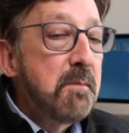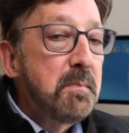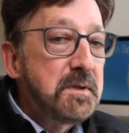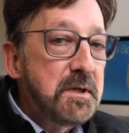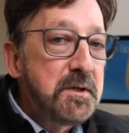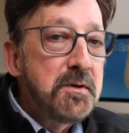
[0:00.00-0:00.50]

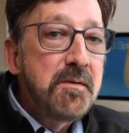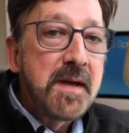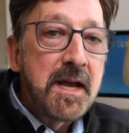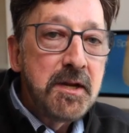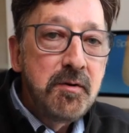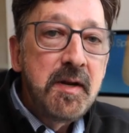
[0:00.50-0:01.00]
But to do
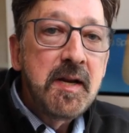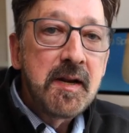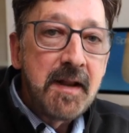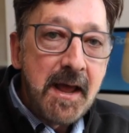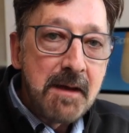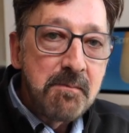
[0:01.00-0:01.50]
that, you need a
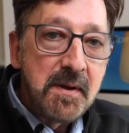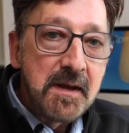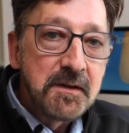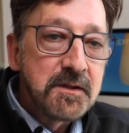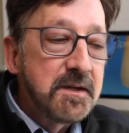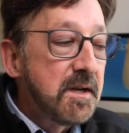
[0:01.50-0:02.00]
lab
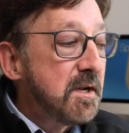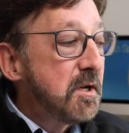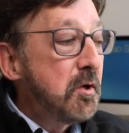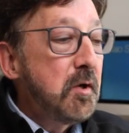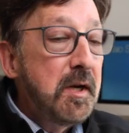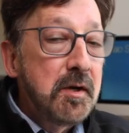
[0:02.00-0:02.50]
bench,
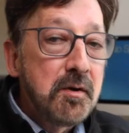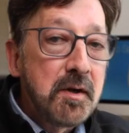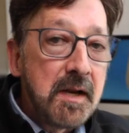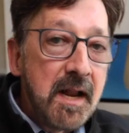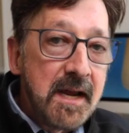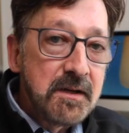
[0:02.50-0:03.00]
you need a
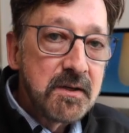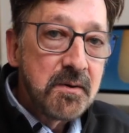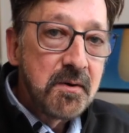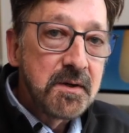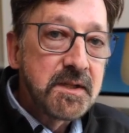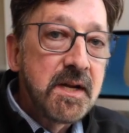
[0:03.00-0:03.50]
good light
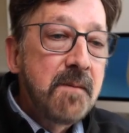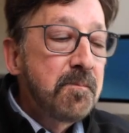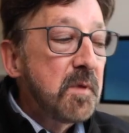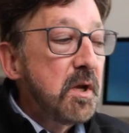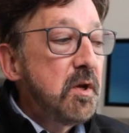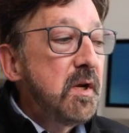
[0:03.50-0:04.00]
source,
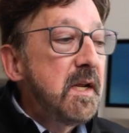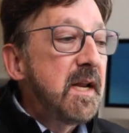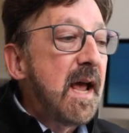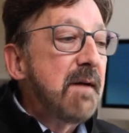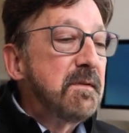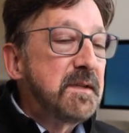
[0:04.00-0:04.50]
you need to
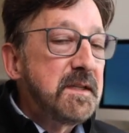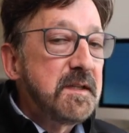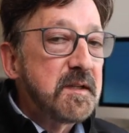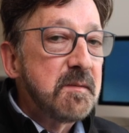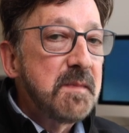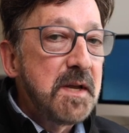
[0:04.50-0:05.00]
have a
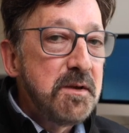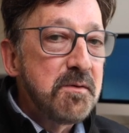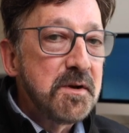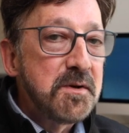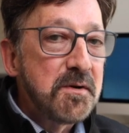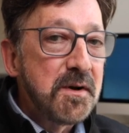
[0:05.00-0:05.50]
system that you
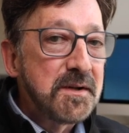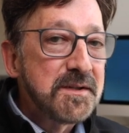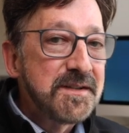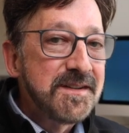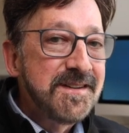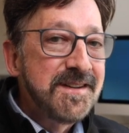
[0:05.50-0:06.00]
can trust.